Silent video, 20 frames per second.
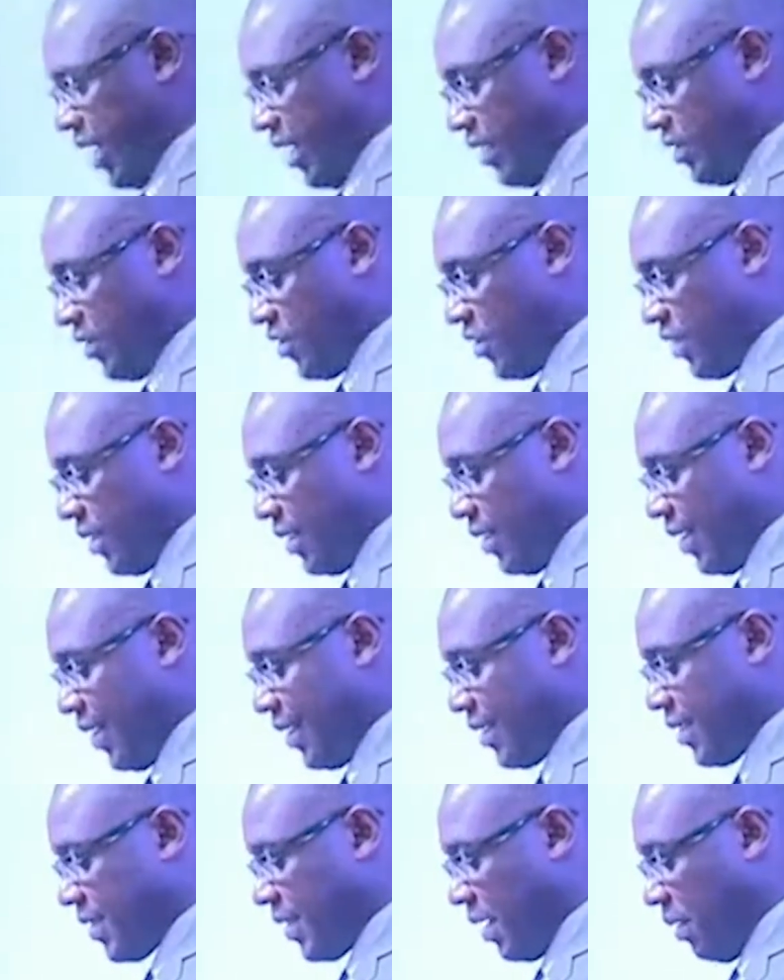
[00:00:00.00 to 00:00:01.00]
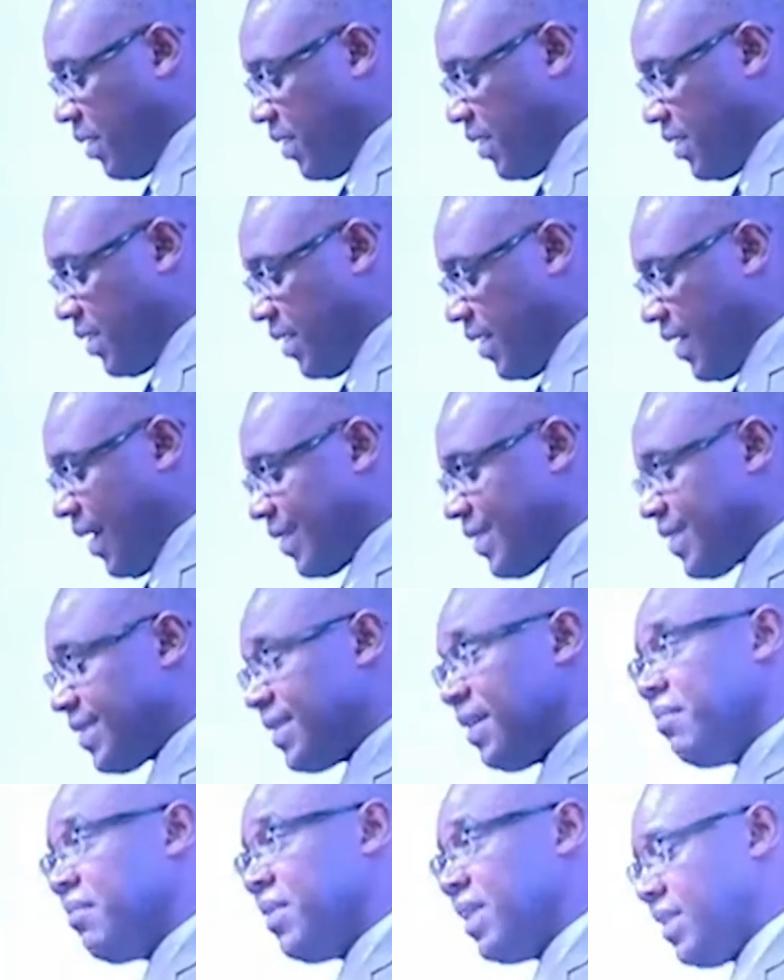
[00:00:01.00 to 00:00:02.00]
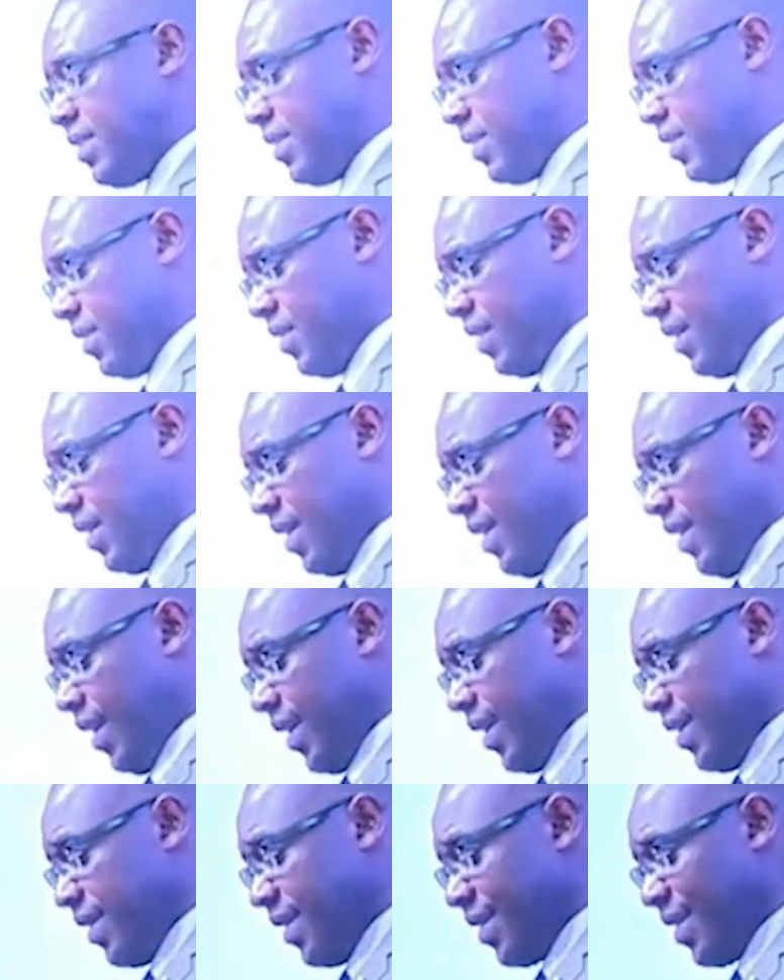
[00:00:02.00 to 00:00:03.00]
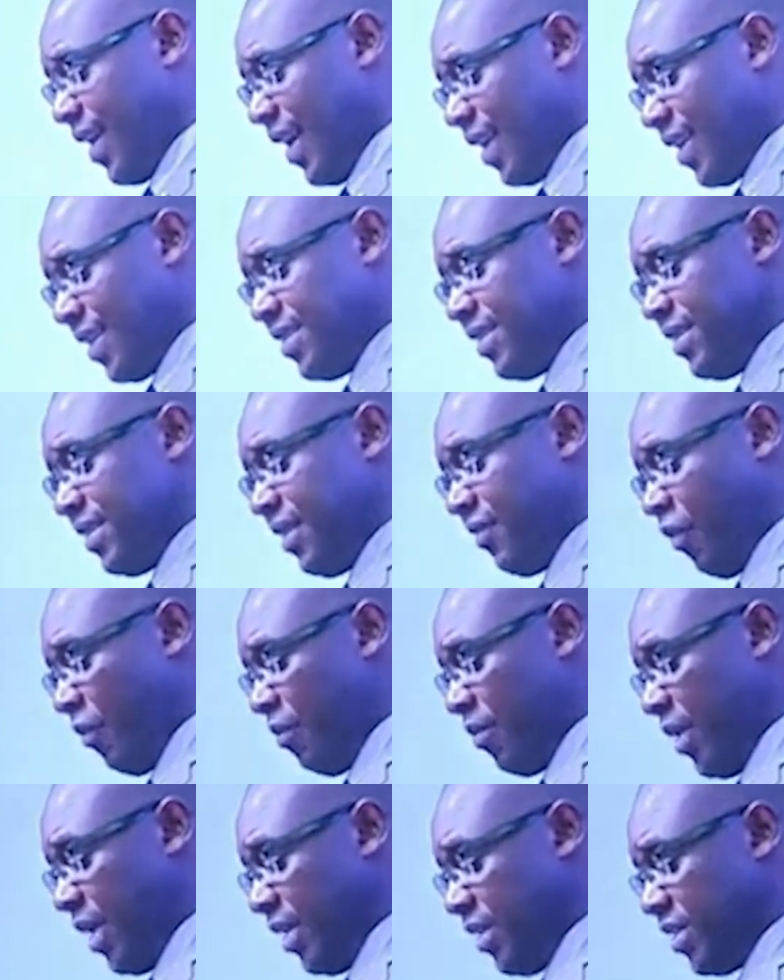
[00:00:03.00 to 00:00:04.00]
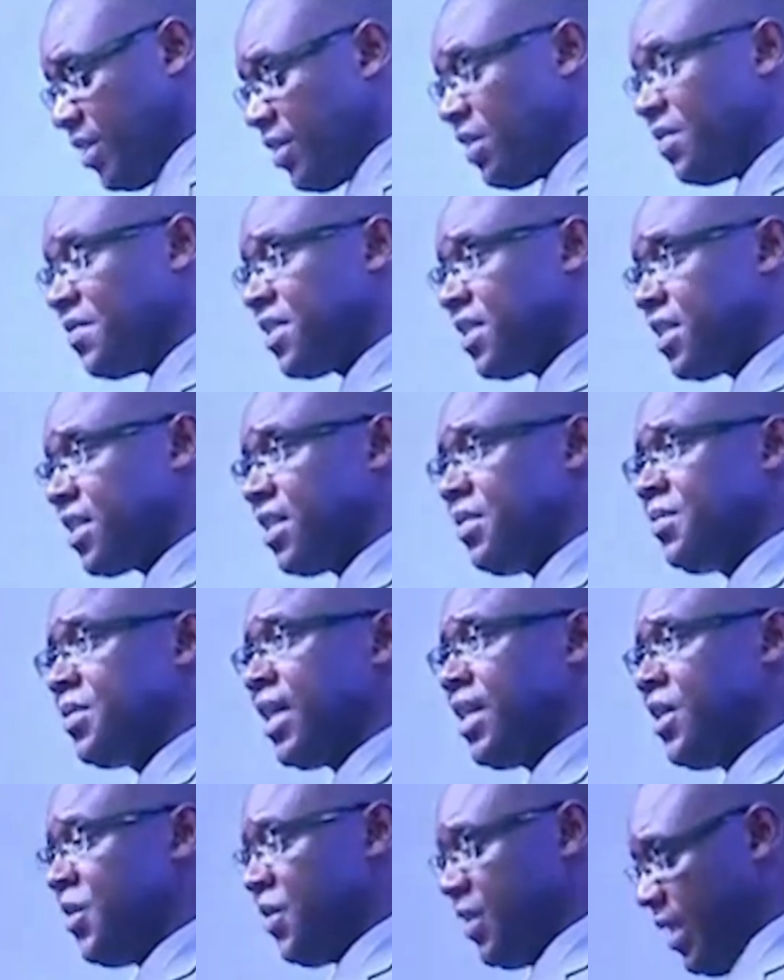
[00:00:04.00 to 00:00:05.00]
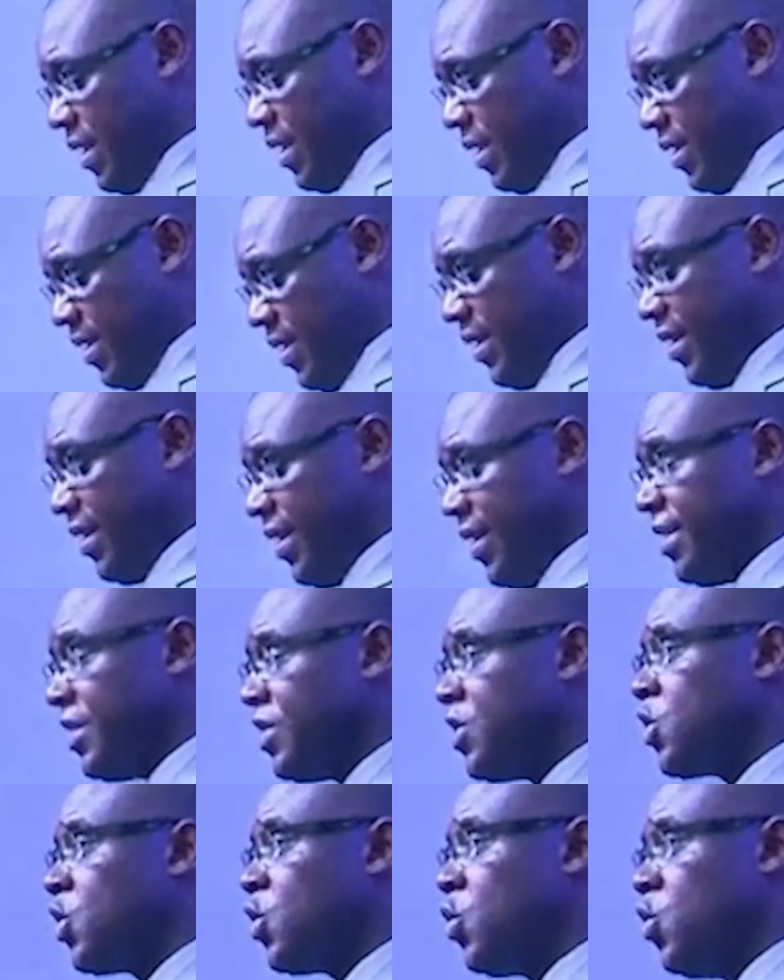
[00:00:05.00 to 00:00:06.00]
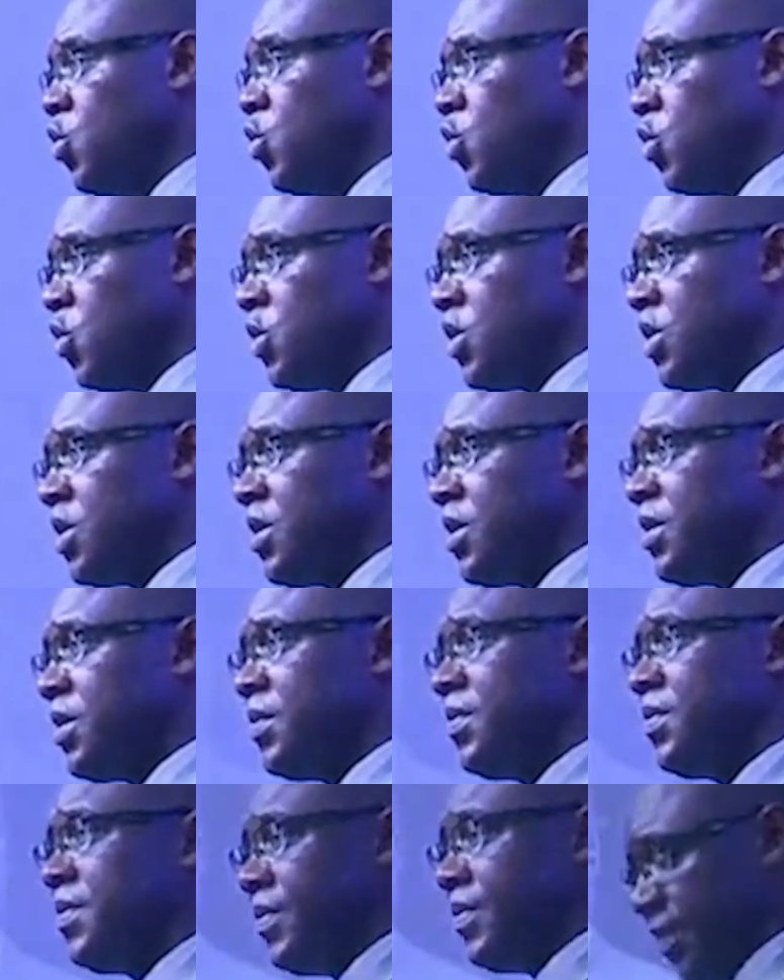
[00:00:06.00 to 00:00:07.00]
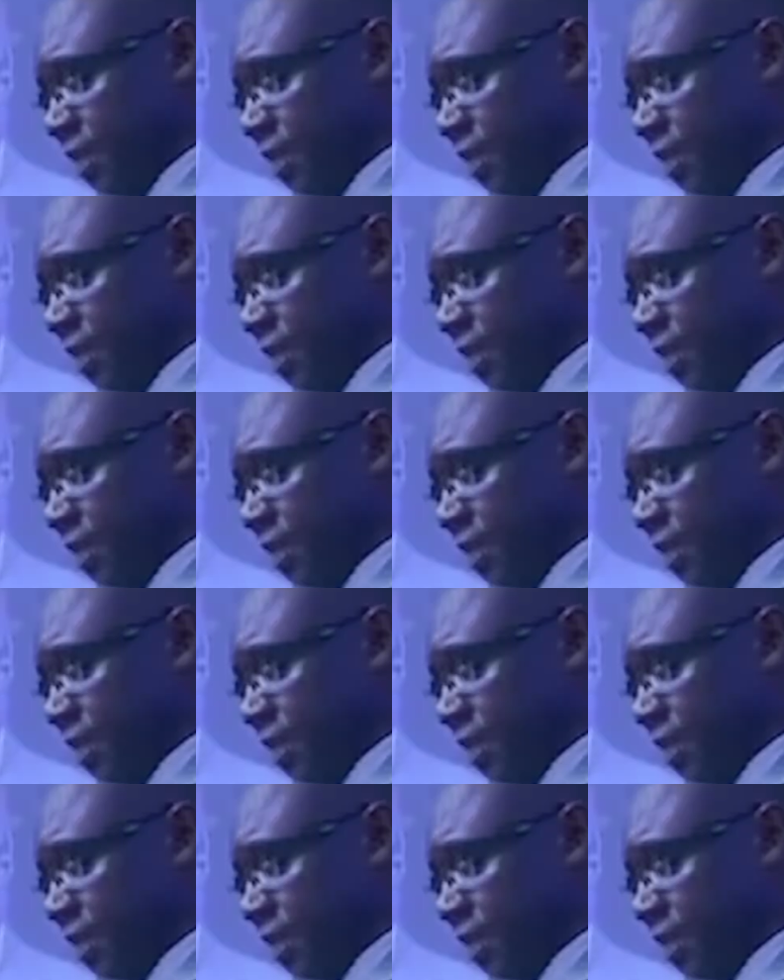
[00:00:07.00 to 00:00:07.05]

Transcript: country establishing assemblies and encouraging the formation of scripture union in schools ba